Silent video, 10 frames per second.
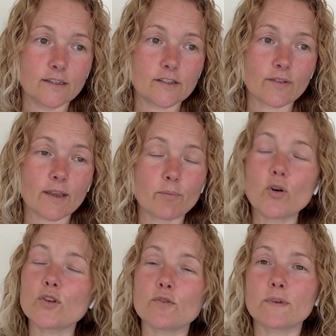So they
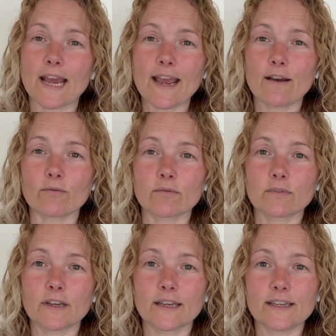put you down
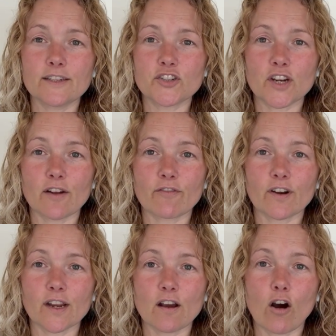at each and every